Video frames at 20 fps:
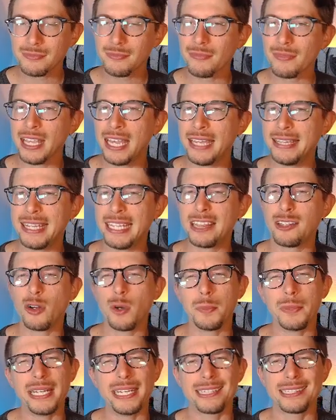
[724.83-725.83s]
And they
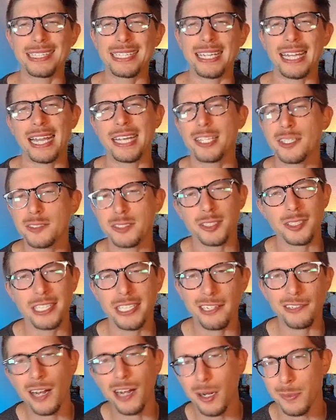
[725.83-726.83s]
throw immediately. I know it's
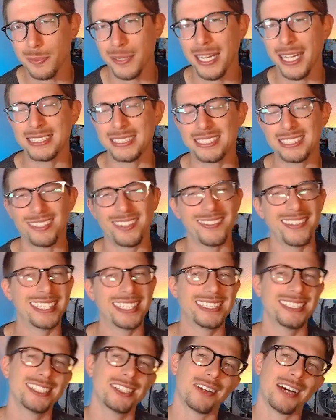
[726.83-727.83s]
only a Rock Blast. So I'm
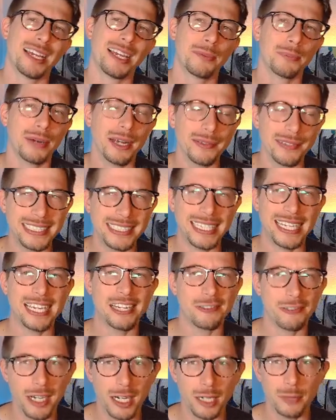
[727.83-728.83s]
like, you know, I can probably
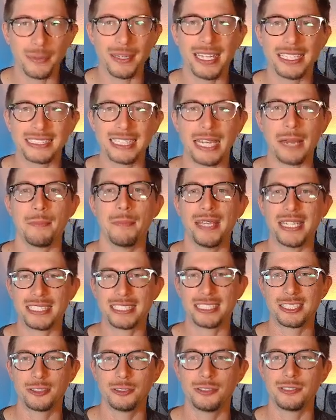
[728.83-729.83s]
tank a Rock Blast and make
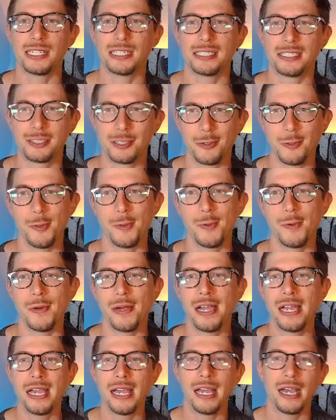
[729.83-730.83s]
it to
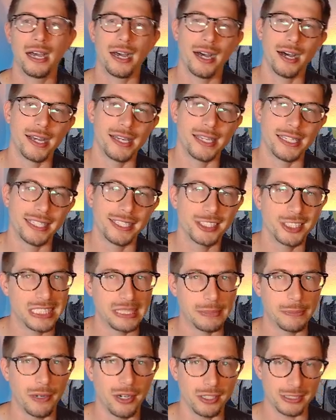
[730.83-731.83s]
2
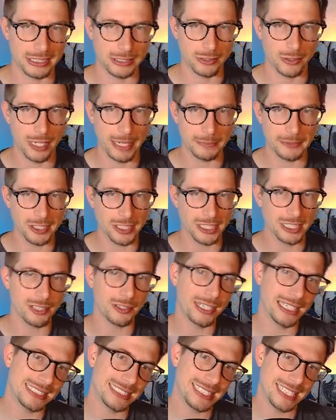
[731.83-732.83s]
Energy Balls. So I'm going to
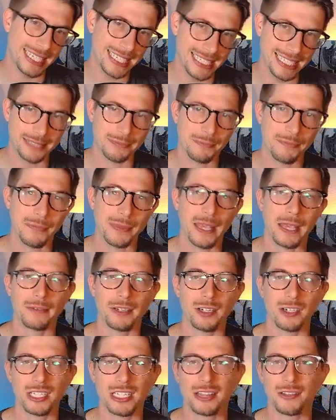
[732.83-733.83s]
go ahead and tank it.
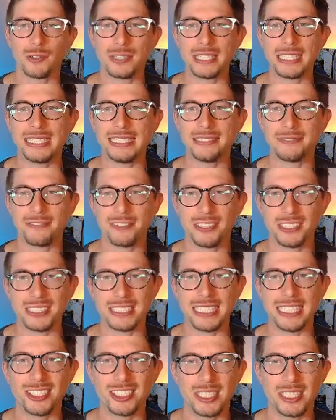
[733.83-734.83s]
Going to throw the
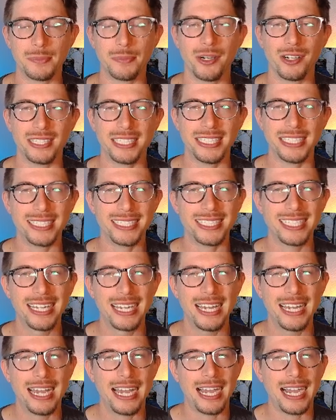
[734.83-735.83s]
first Energy Ball here.
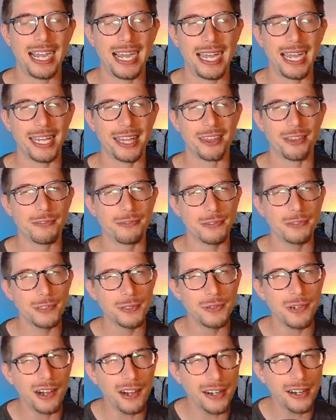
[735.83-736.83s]
I
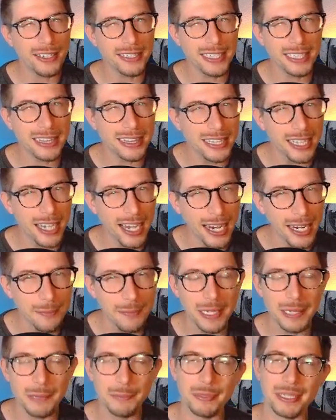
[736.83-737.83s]
threw on
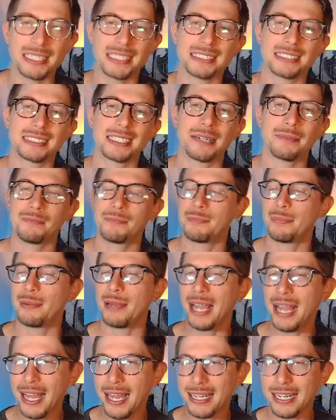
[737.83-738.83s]
Alignment because I'm
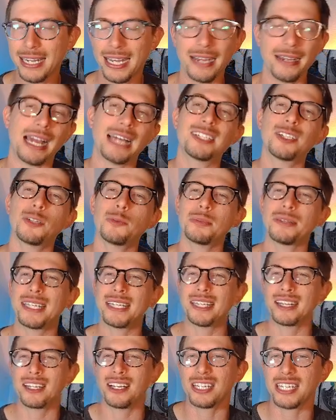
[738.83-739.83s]
bad. I don't
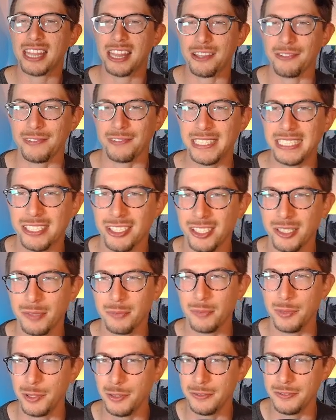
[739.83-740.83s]
play a lot of
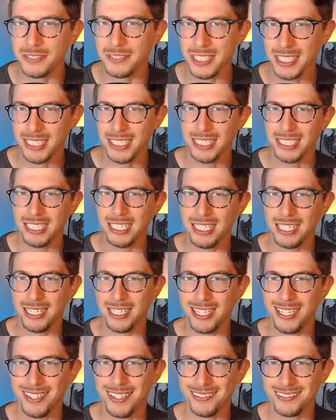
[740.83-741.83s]
3-turn moves.
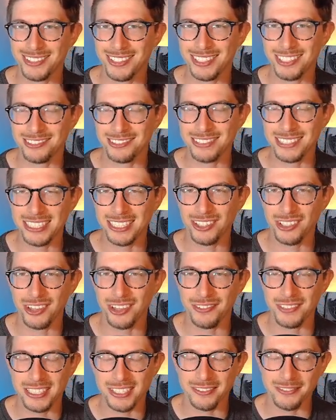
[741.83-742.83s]
So I don't really know
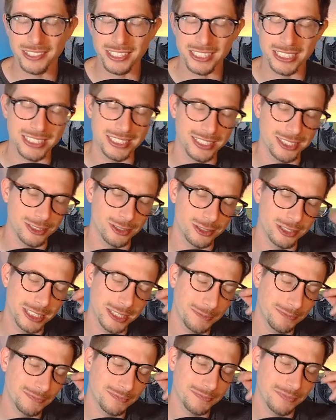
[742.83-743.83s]
3-turn versus
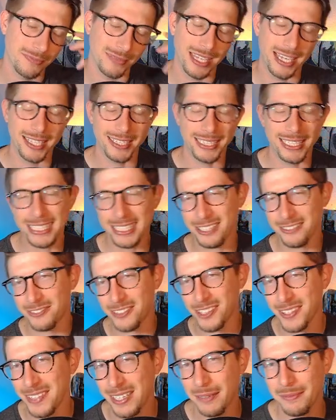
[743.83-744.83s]
2-turn. And they get the
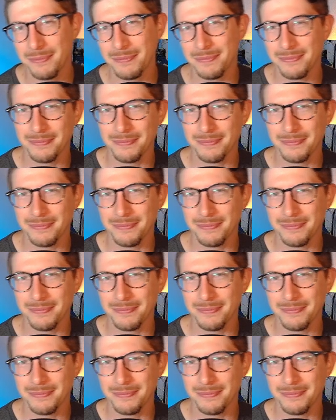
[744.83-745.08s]
farm down.